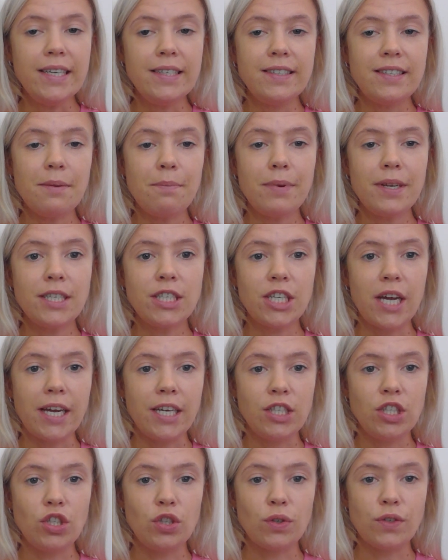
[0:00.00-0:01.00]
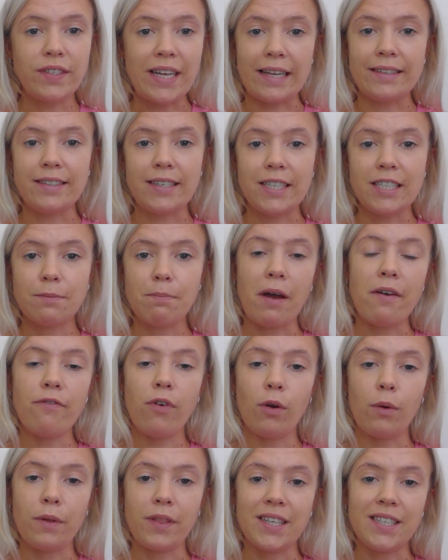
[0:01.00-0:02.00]
Simply change your settings by
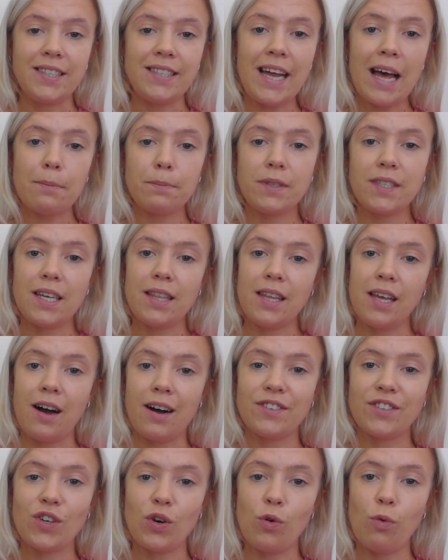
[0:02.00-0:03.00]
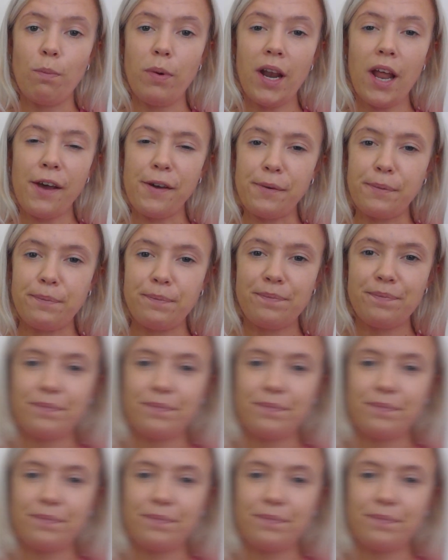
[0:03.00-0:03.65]
following the steps in the article below.